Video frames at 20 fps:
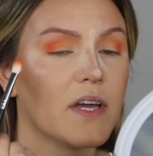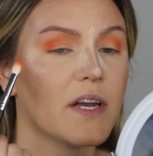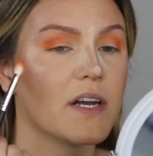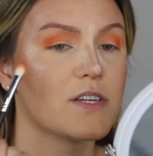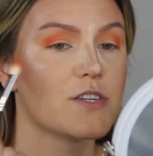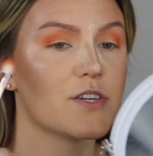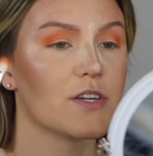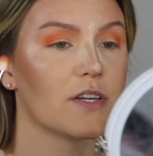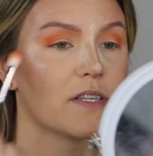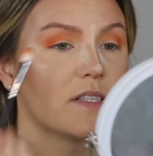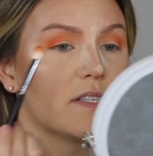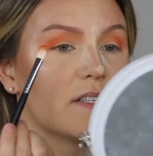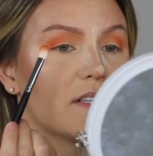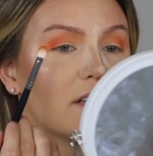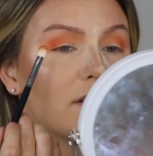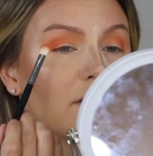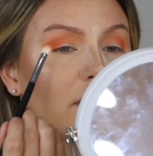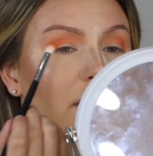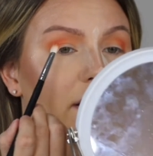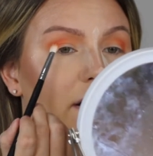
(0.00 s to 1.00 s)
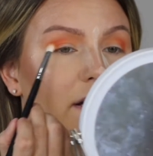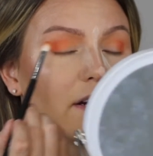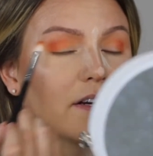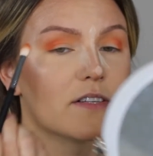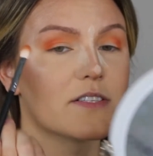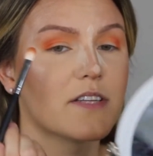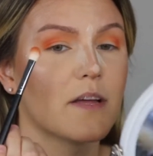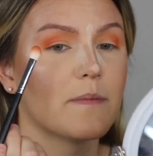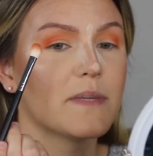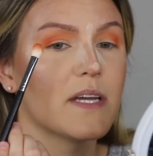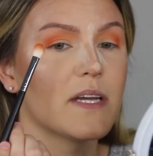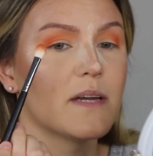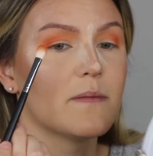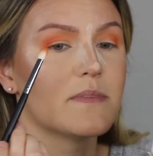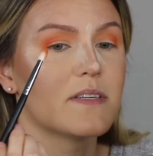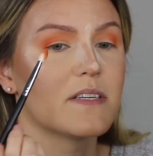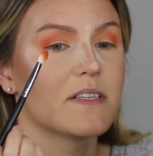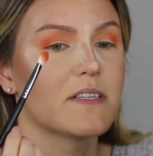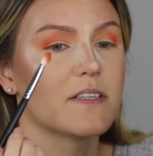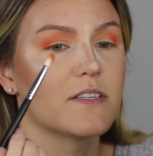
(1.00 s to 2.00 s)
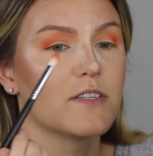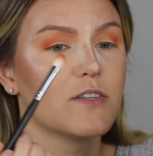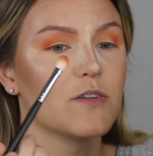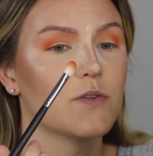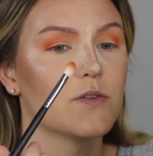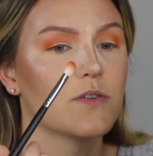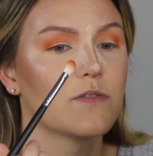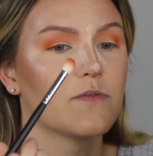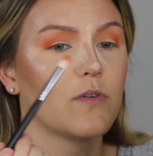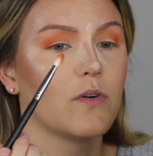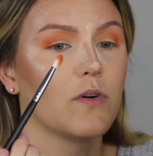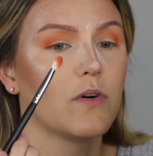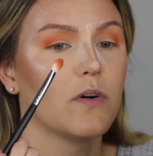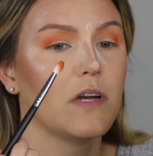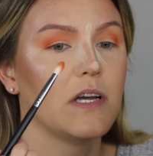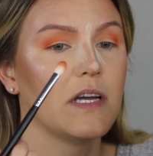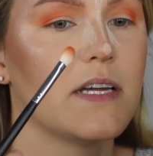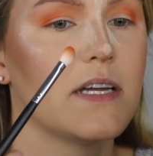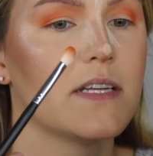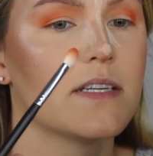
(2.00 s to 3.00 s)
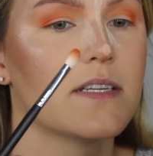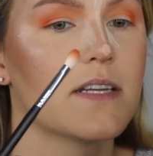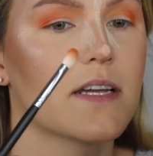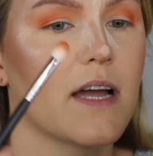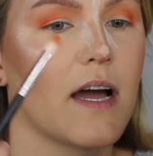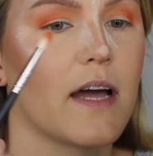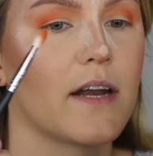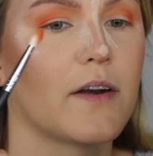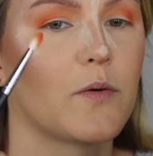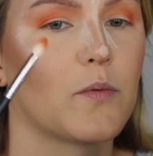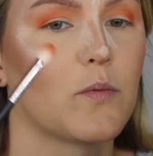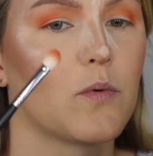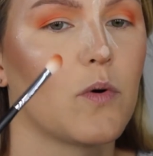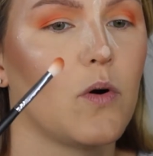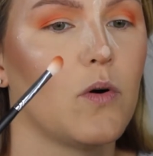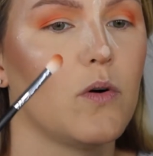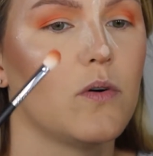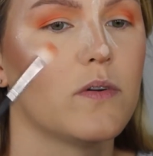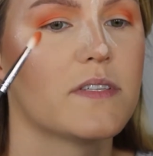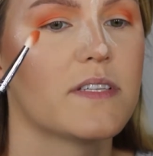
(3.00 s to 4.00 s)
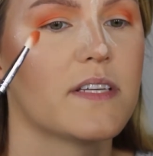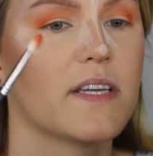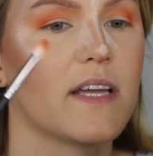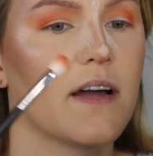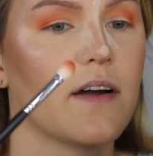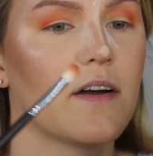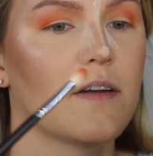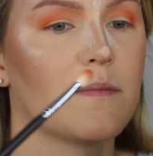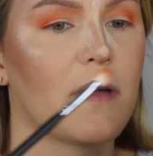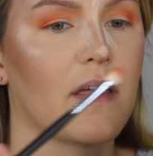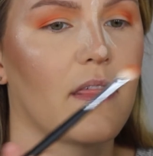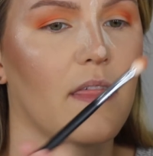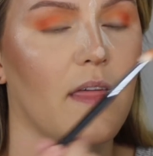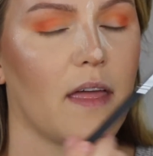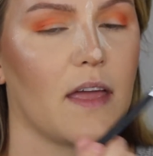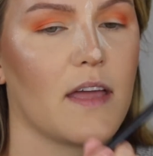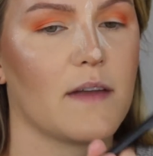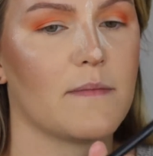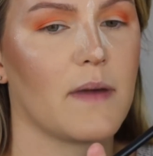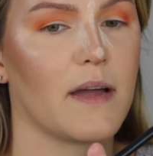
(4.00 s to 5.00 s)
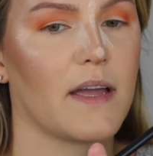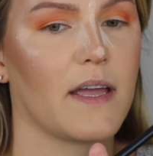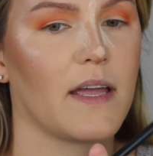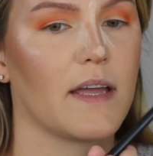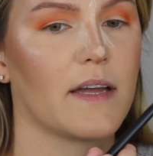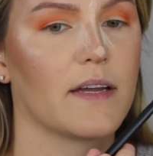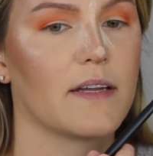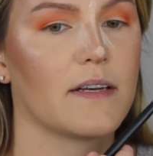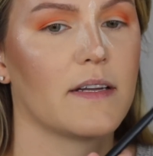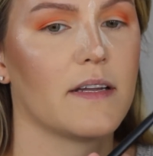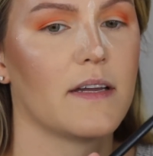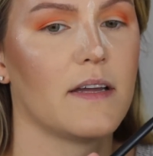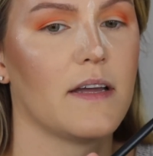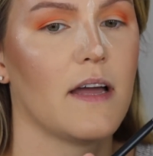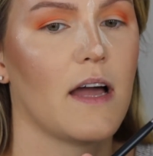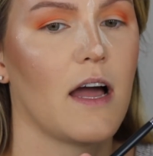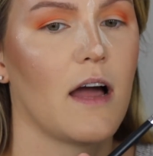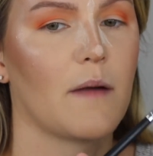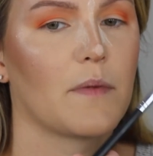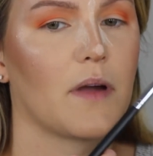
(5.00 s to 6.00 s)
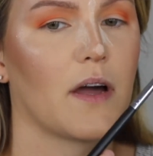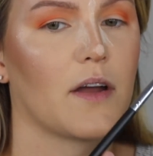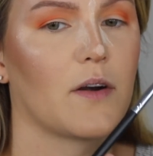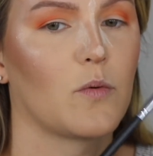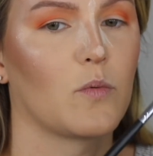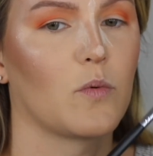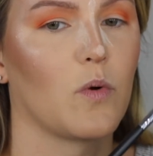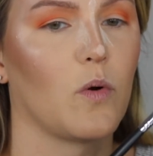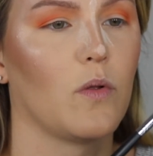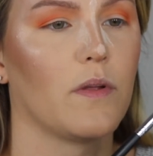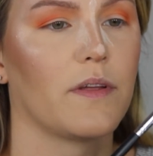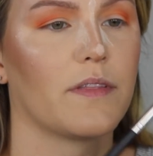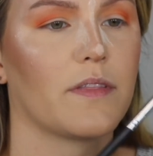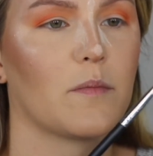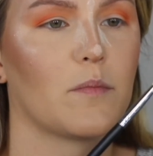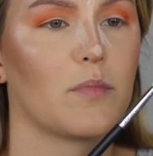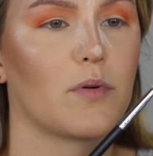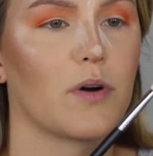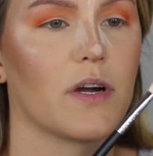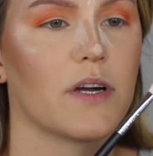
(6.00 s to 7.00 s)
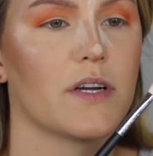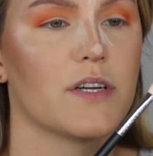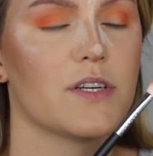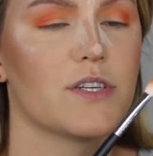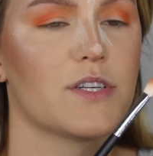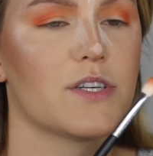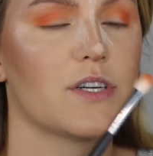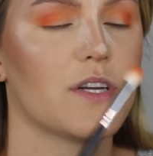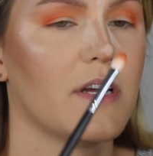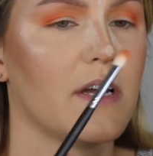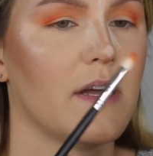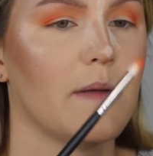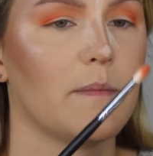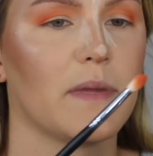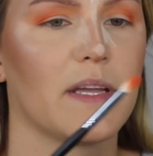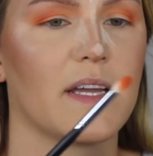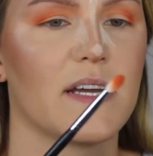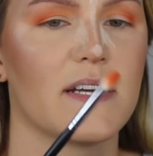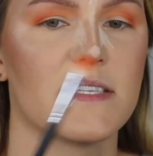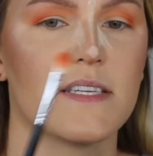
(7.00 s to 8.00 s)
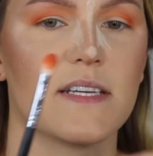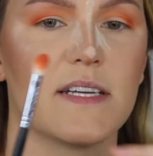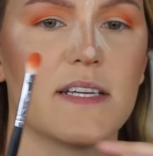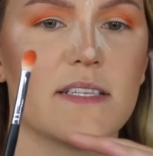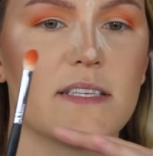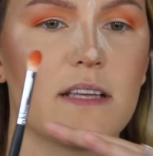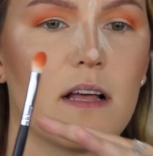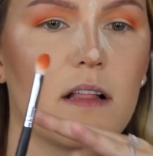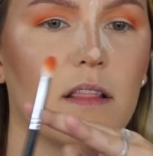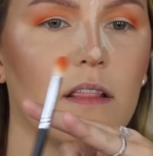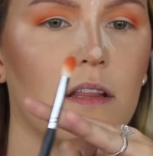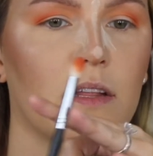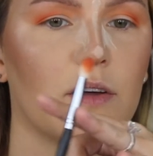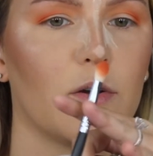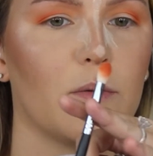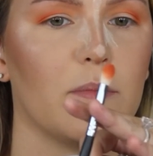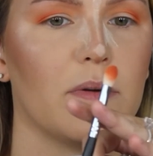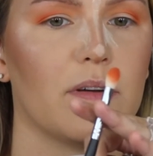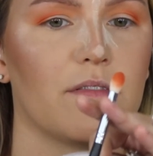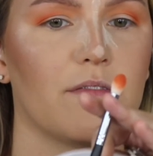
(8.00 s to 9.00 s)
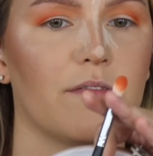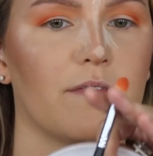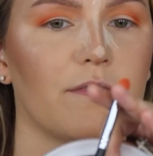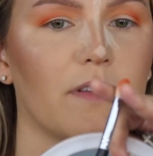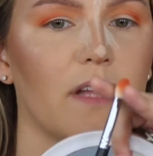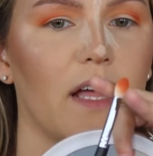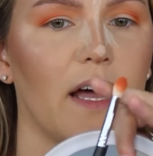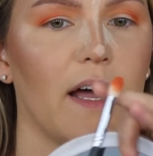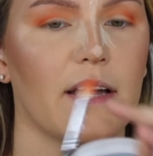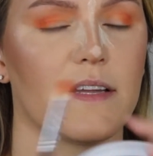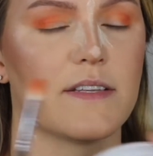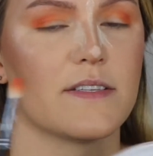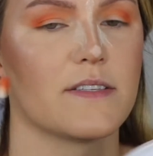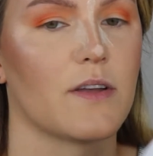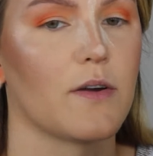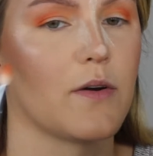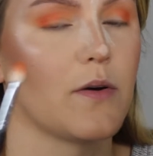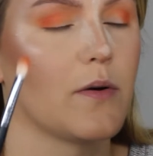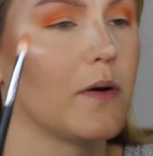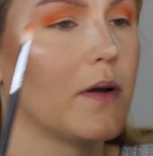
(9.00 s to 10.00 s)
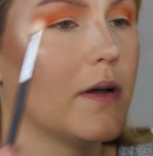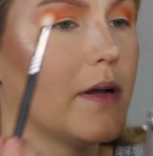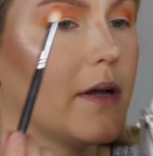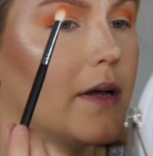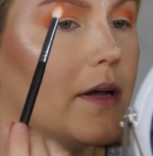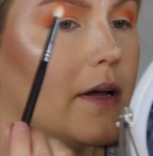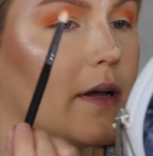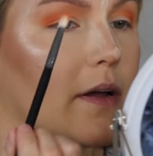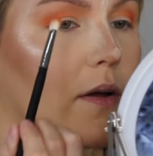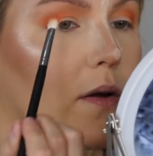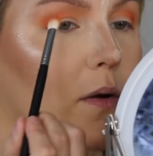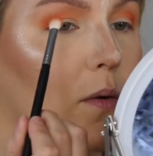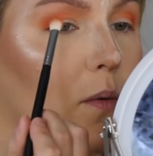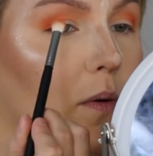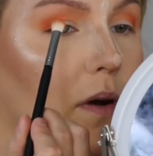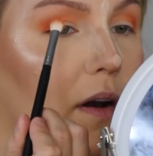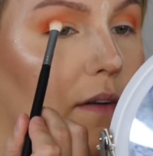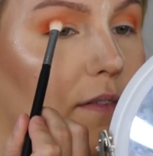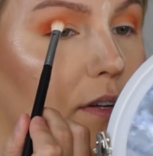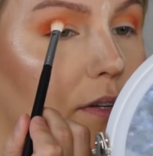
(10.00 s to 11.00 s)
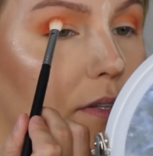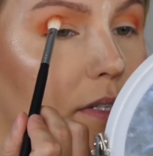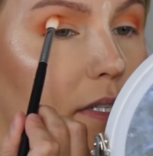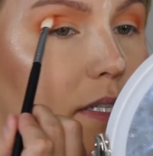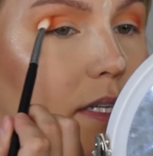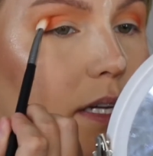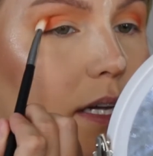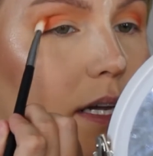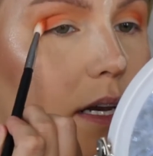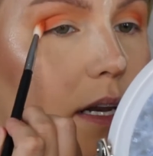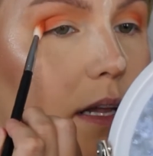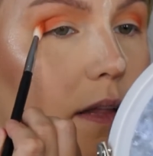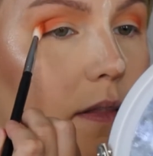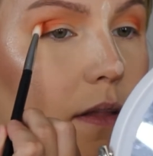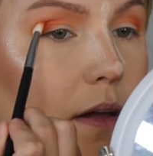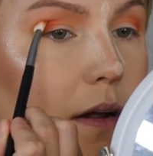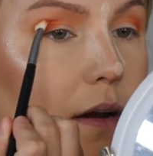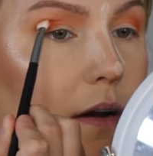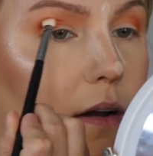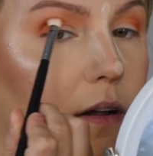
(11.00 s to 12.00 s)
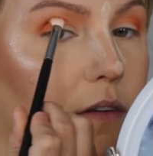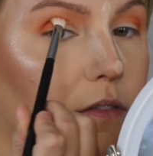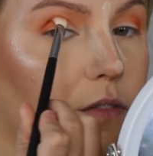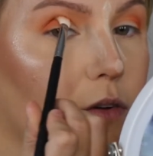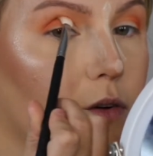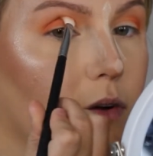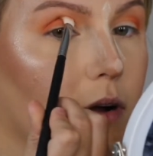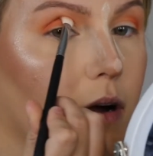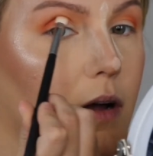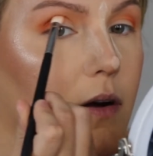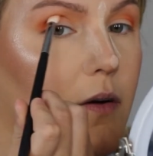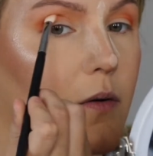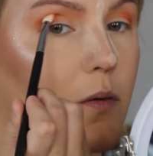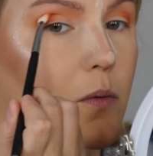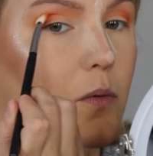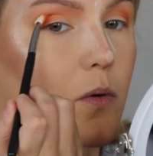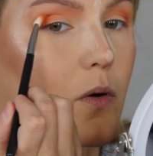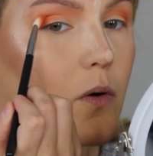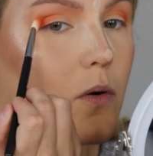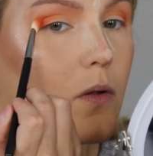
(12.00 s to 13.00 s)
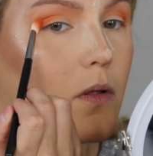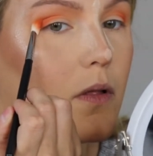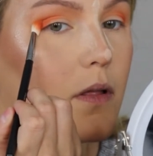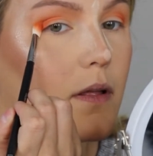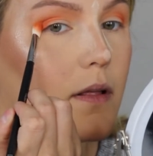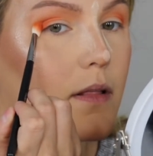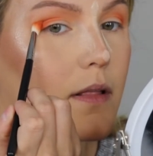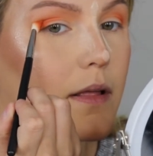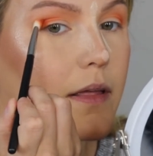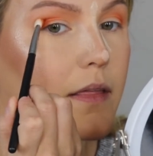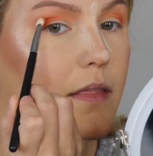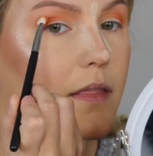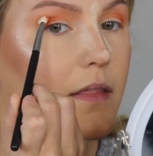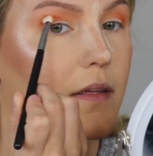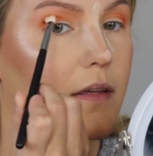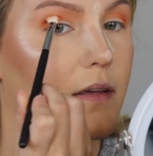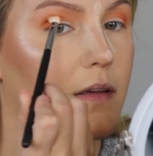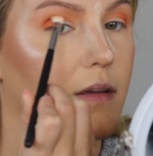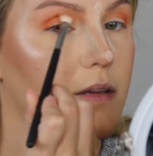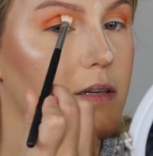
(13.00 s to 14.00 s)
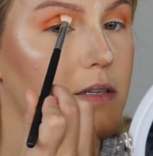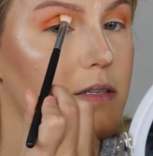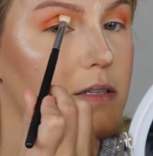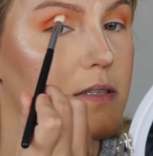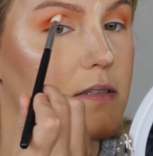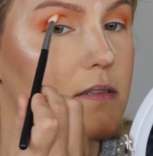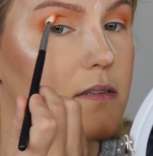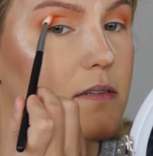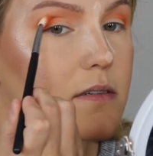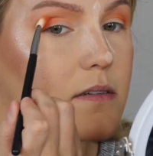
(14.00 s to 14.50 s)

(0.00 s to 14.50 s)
And as you can see right here, sometimes this is useful to kind of roll. See how in my hand, I'm kind of rolling the brush because it is a little bit flat. So whenever you stick it in there, if you kind of roll it like this,